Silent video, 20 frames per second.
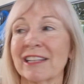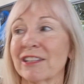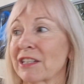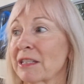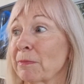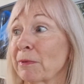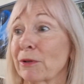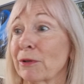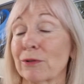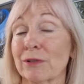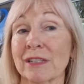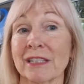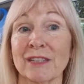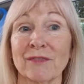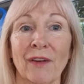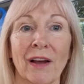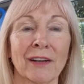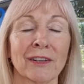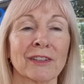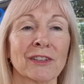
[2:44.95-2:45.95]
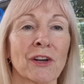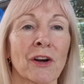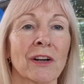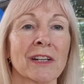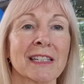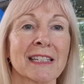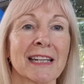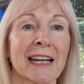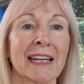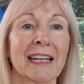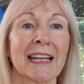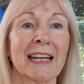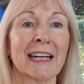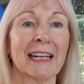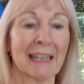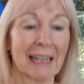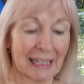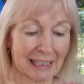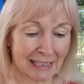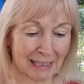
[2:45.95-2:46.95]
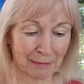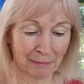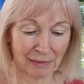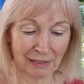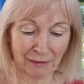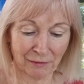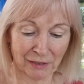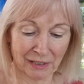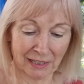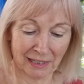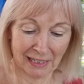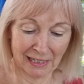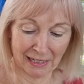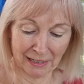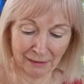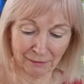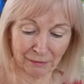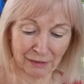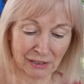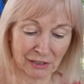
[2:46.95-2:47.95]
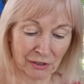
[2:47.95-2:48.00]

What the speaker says: Just because it's Valentine's Day, you're going to get some gifts at the end of it.